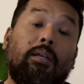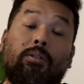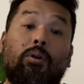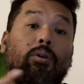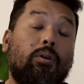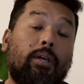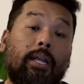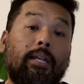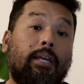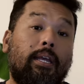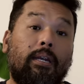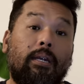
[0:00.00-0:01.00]
so you can
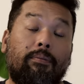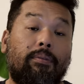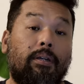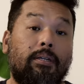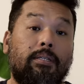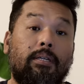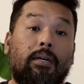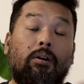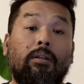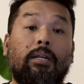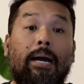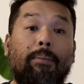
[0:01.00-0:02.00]
hear if there's an
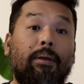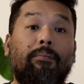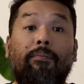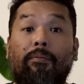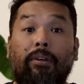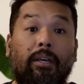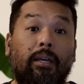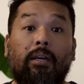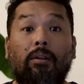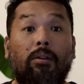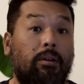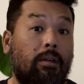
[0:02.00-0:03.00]
oncoming
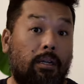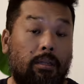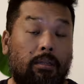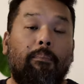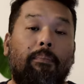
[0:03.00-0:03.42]
vehicle or not.